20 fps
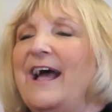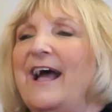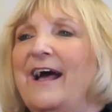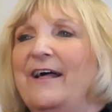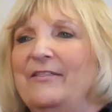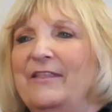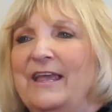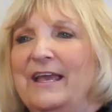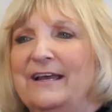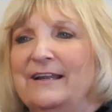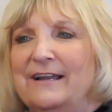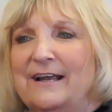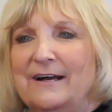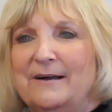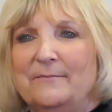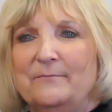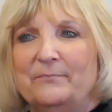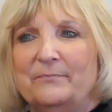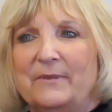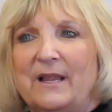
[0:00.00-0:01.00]
and
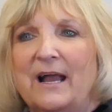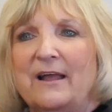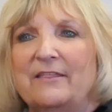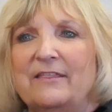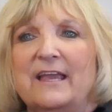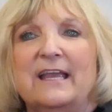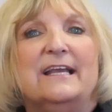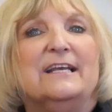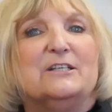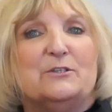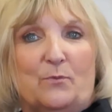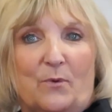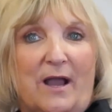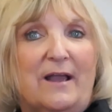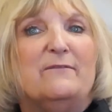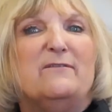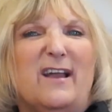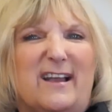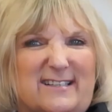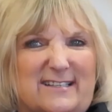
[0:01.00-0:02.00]
then I think his
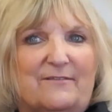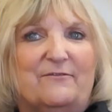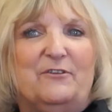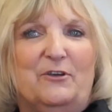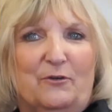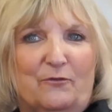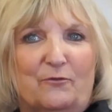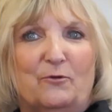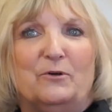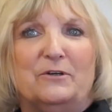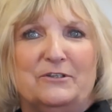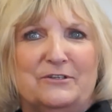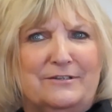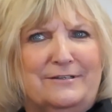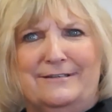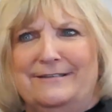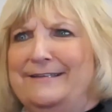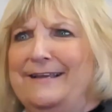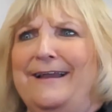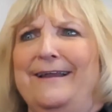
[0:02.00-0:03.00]
wife has a few words
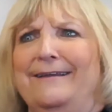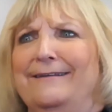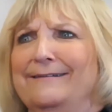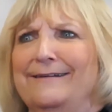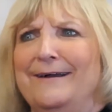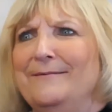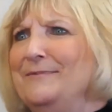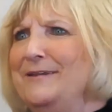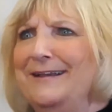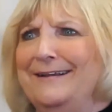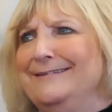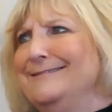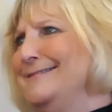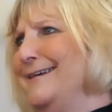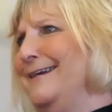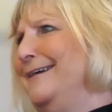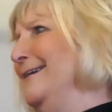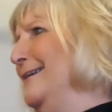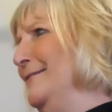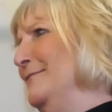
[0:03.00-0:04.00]
to say, and I'm the
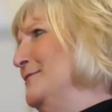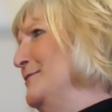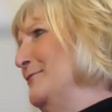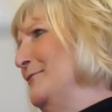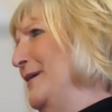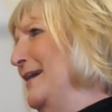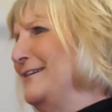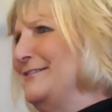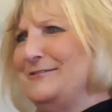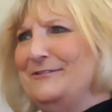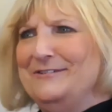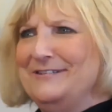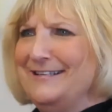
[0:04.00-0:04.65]
executive director.